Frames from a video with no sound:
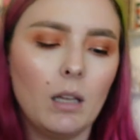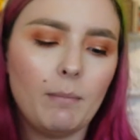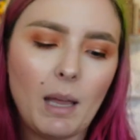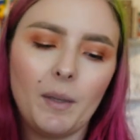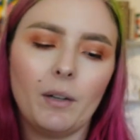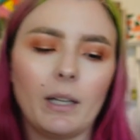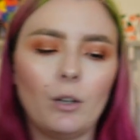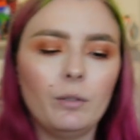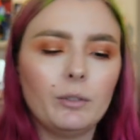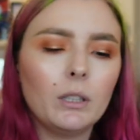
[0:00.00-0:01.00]
maybe I'll get
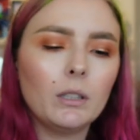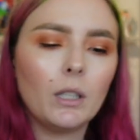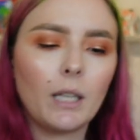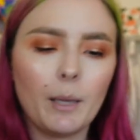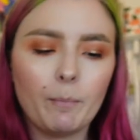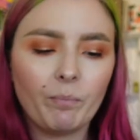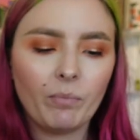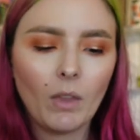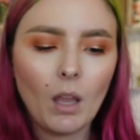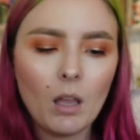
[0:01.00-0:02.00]
over it. Okay.
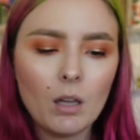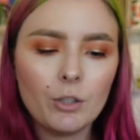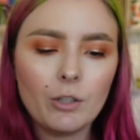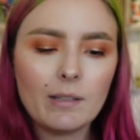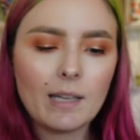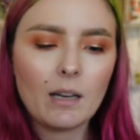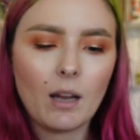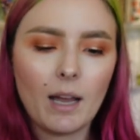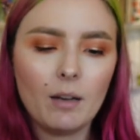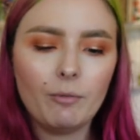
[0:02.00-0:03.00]
Tuesday
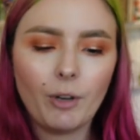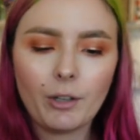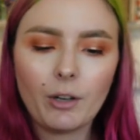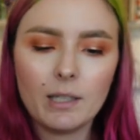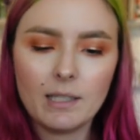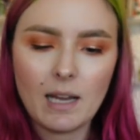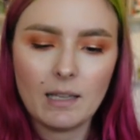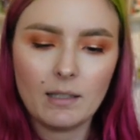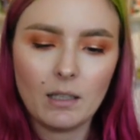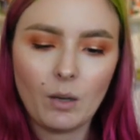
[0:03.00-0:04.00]
night, vodka and
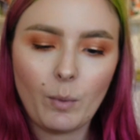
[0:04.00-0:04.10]
dancing.